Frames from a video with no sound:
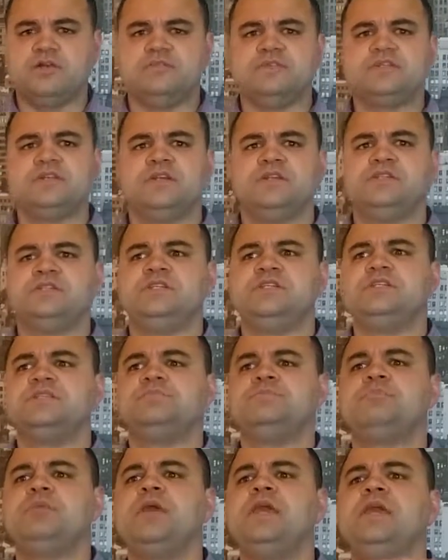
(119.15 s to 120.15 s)
and all of a sudden
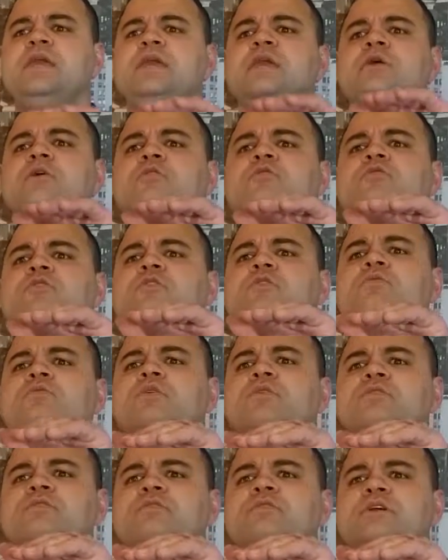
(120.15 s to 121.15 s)
she's peeking
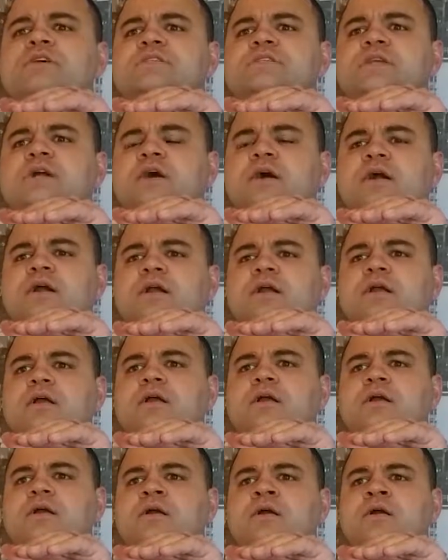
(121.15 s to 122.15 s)
over the roof of his
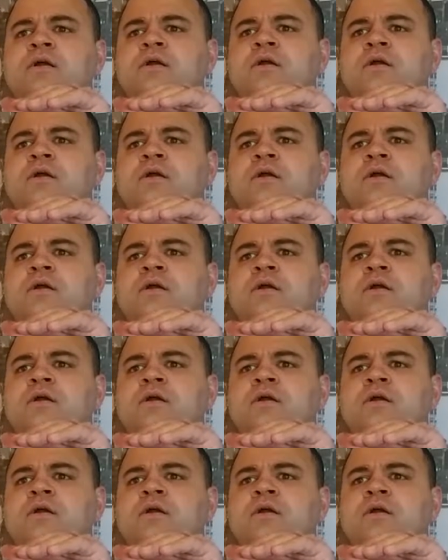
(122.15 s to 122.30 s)
car